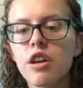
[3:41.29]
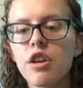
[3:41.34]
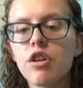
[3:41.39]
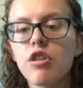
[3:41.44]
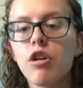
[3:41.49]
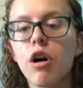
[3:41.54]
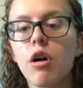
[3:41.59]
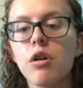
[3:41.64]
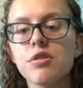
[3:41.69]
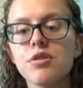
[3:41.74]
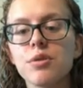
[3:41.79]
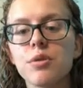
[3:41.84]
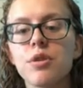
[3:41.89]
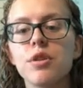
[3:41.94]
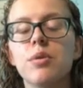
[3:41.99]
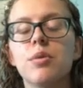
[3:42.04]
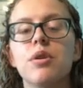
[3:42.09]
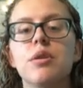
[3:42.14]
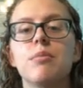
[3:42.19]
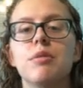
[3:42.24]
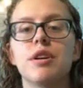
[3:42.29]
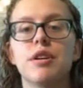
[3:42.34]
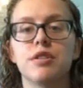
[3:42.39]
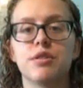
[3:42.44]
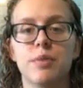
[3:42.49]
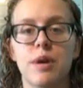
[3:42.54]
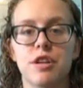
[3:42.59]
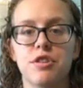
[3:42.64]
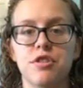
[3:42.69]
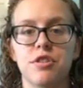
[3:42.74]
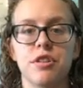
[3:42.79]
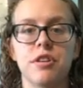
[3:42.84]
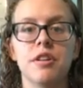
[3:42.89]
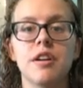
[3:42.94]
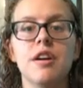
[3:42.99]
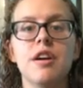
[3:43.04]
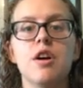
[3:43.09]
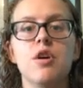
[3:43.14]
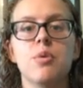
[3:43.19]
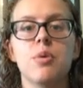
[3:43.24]
You're also going to want to bring a sweatshirt.
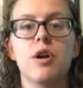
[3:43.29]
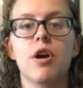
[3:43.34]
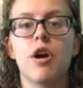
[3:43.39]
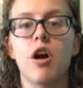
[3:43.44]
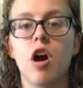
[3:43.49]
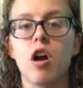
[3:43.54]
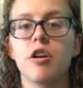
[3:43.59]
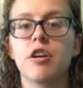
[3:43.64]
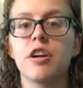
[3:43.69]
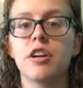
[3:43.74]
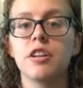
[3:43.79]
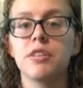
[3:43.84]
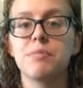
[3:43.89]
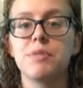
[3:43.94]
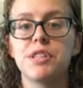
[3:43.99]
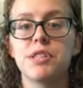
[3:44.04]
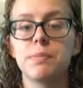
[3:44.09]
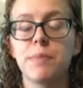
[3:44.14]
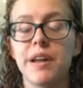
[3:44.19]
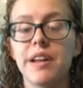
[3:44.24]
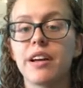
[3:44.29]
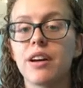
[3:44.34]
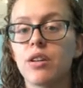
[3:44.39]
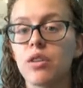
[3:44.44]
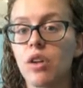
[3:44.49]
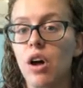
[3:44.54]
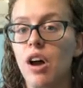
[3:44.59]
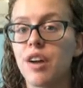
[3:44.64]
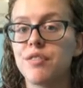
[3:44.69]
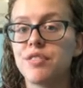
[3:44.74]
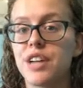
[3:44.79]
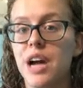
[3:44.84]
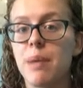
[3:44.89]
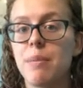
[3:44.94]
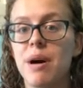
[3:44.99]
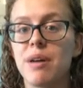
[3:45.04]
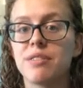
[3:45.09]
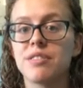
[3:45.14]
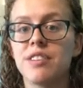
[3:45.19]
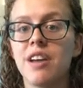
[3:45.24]
We are going to be spending a lot of
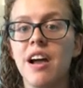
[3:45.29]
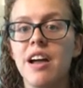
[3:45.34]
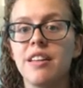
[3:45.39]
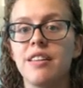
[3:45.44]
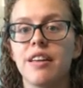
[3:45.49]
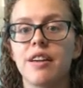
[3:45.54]
time outside,